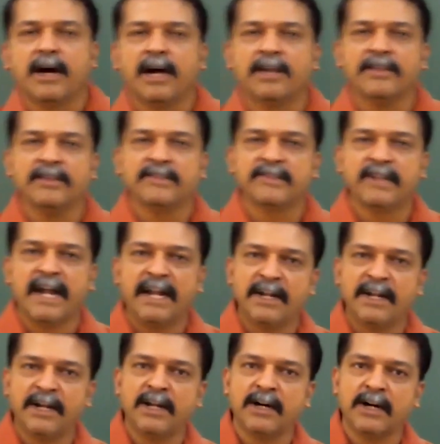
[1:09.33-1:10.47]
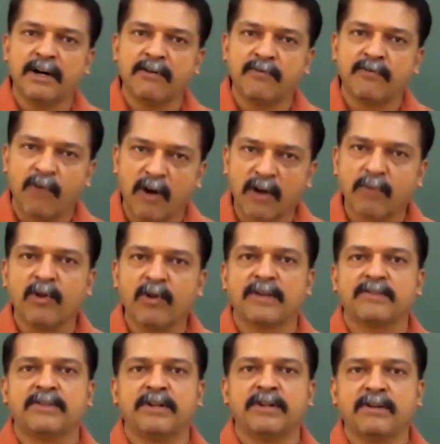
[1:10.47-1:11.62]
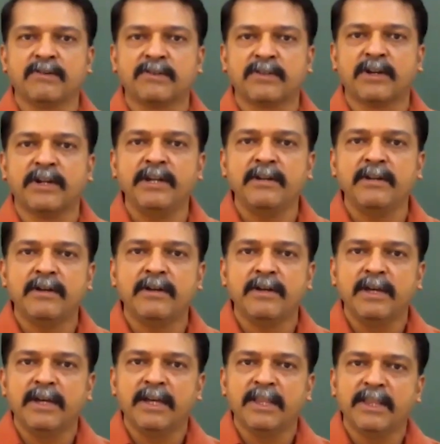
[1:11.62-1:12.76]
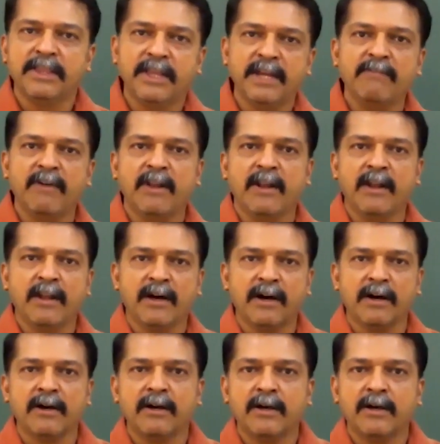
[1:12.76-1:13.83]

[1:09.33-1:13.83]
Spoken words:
and the standard formulas that you have studied. Then we'll